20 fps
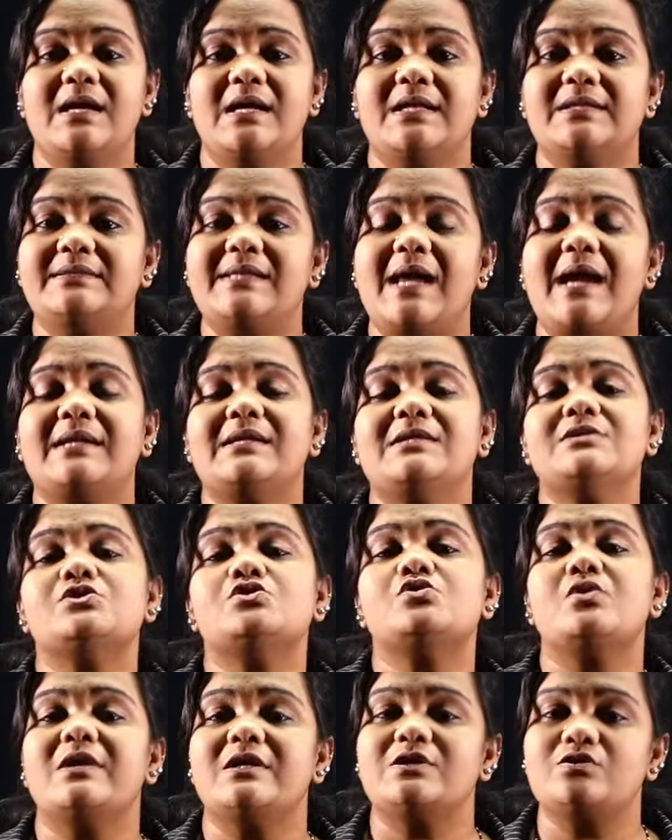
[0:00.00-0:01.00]
that is
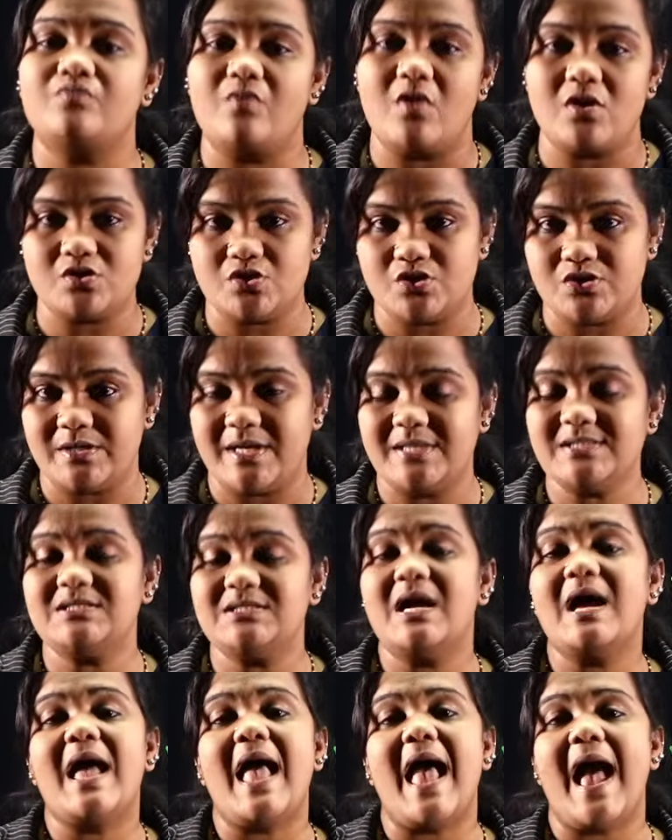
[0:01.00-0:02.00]
known as what, students?
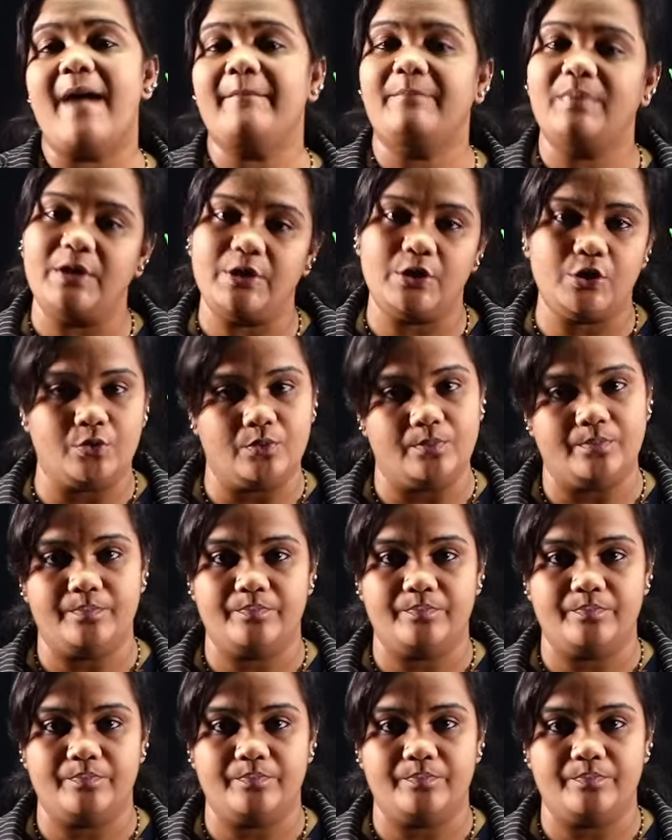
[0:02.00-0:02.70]
Amplitude.